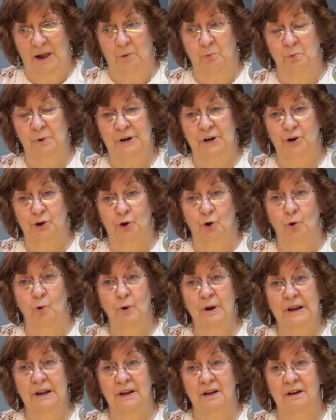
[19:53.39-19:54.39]
We are
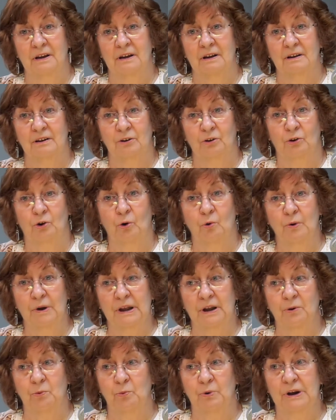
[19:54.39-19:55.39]
going,
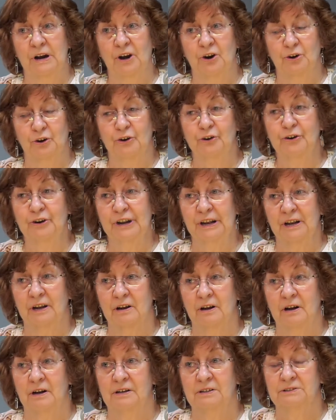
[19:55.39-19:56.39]
we are learning.
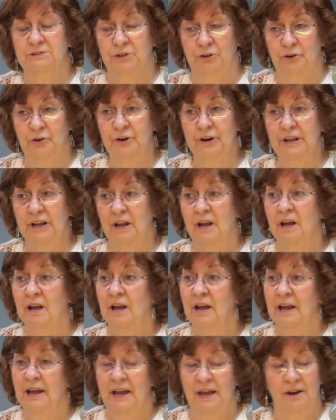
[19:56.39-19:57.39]
And
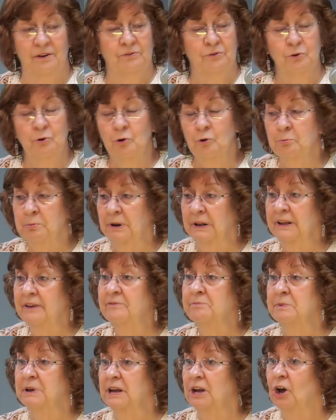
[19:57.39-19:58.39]
if you don't
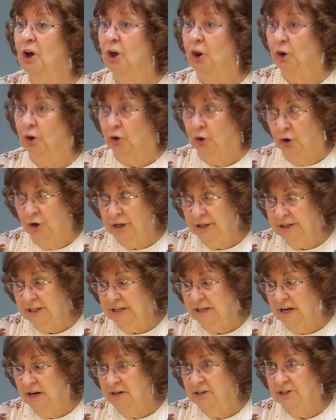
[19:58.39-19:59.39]
believe me, look at the
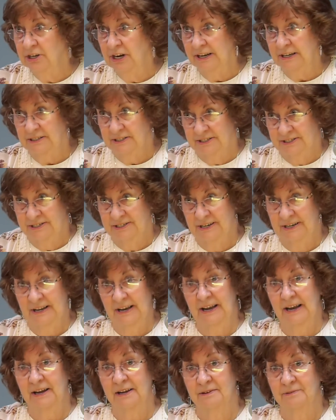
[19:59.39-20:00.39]
young kids
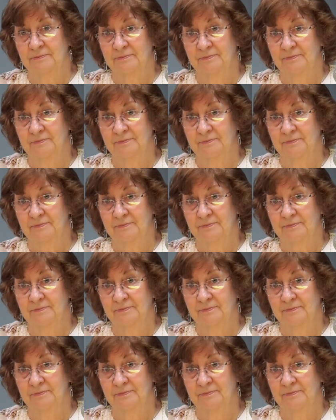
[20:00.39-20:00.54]
today.